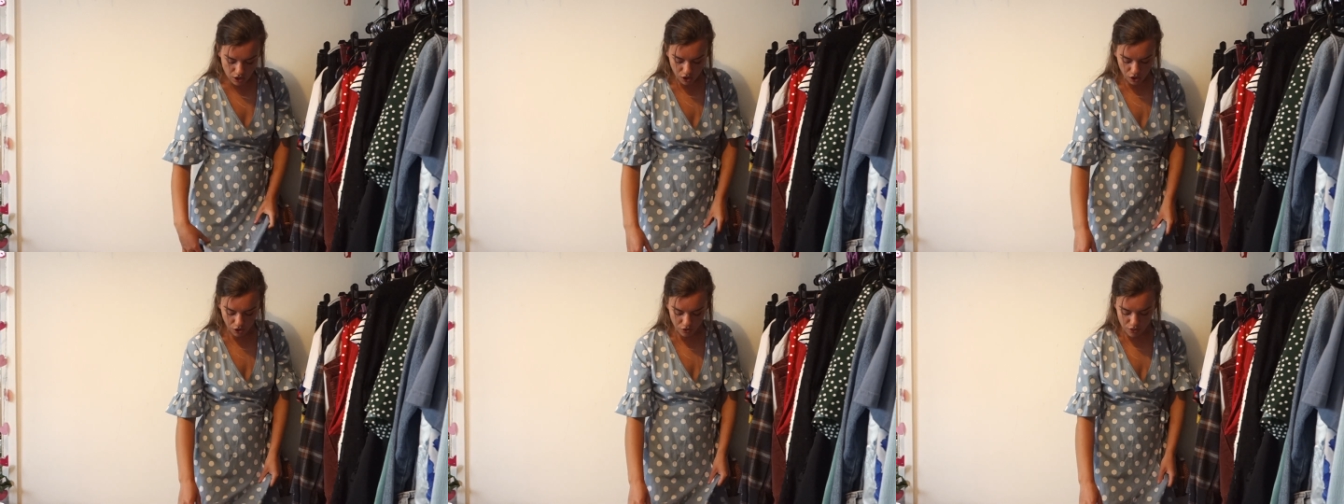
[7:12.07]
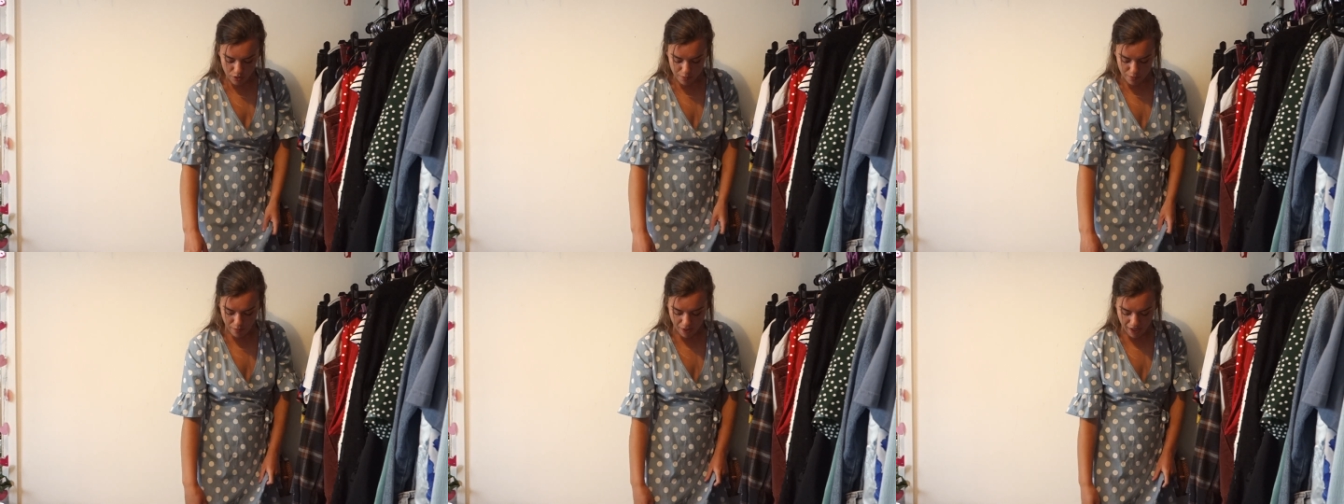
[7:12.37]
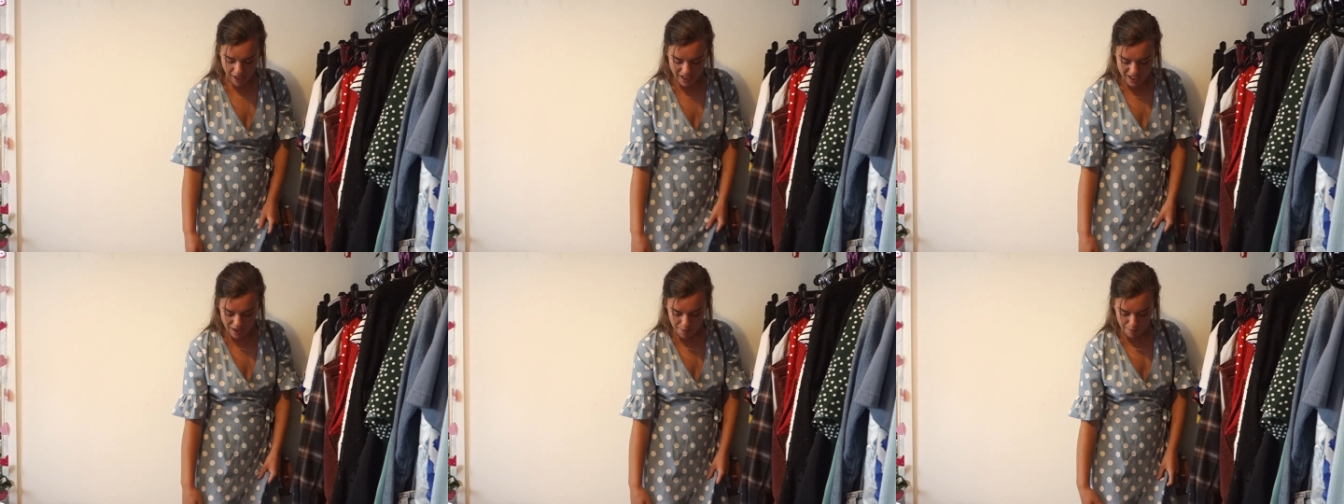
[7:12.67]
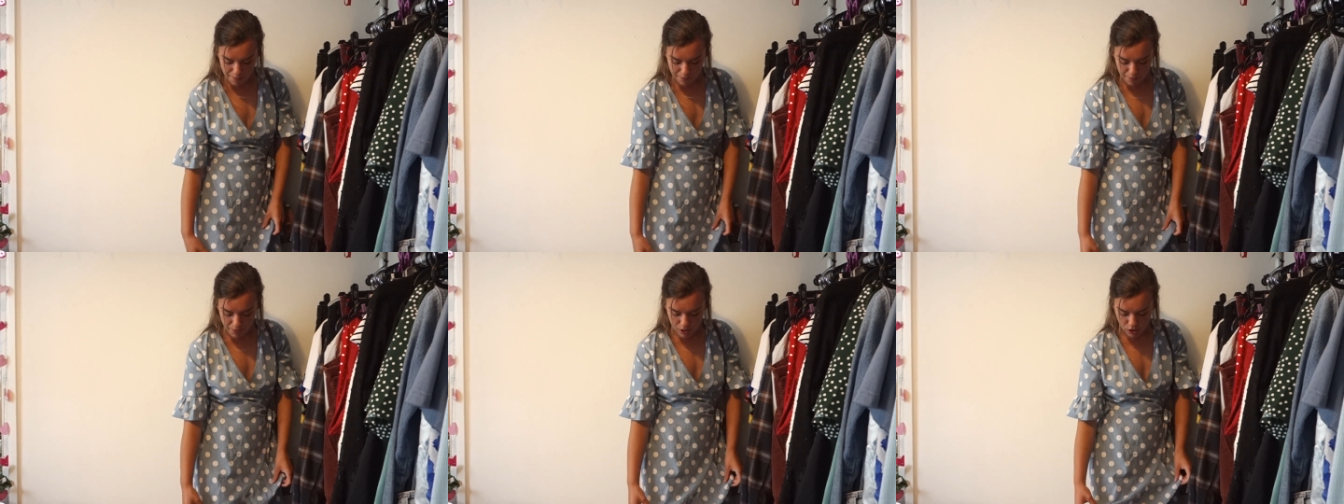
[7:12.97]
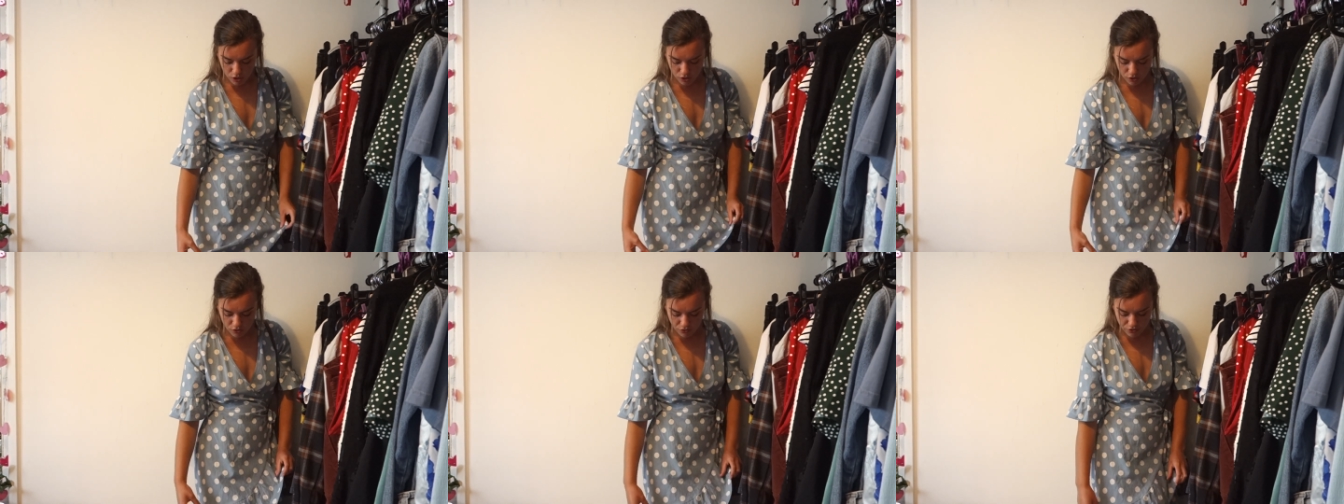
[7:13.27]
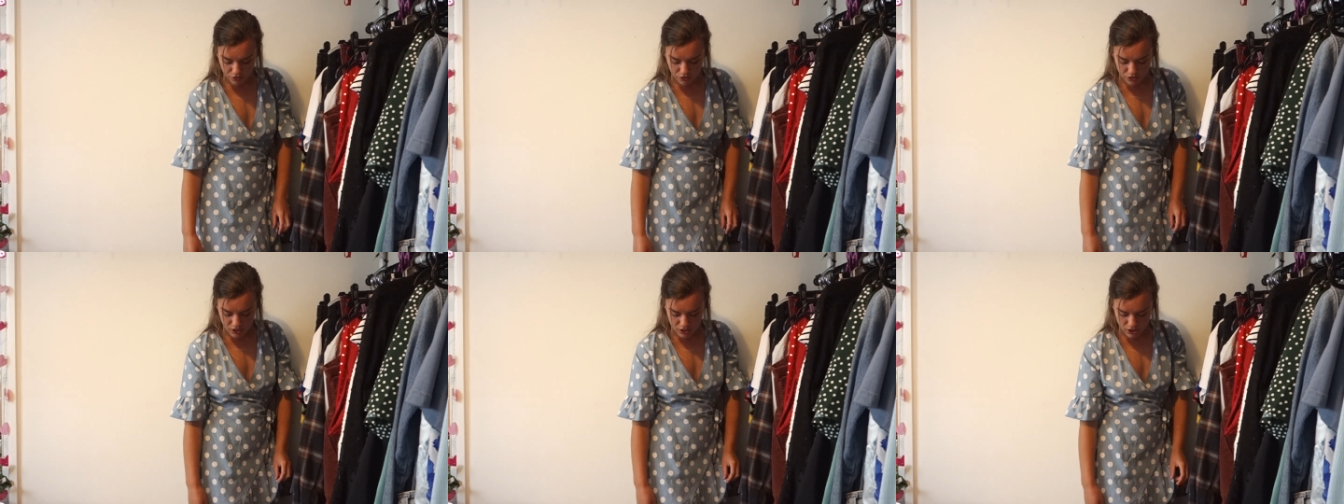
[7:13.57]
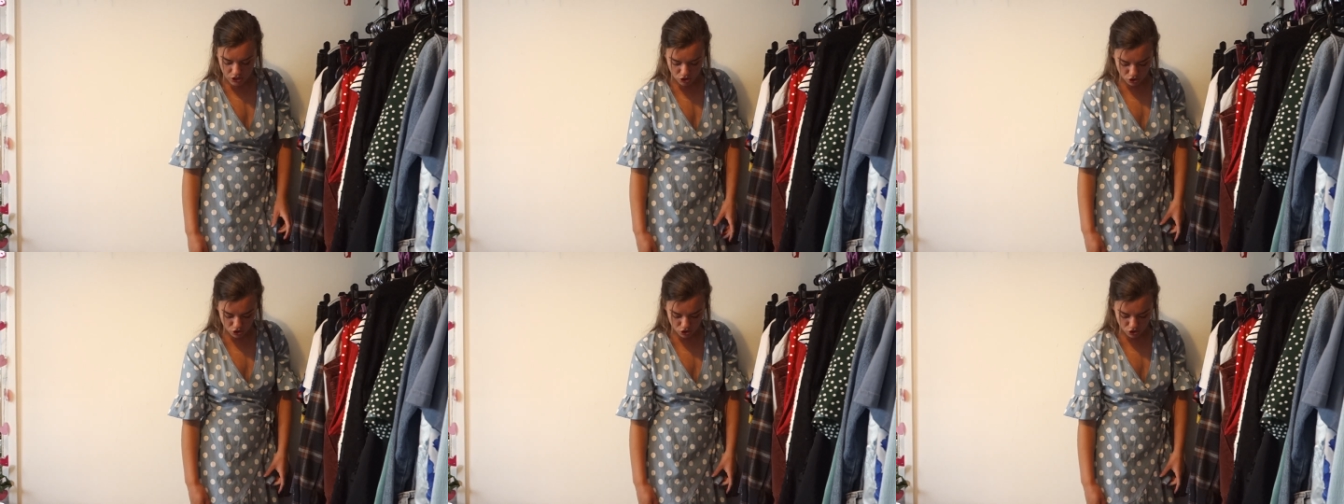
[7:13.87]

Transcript: on the hem of this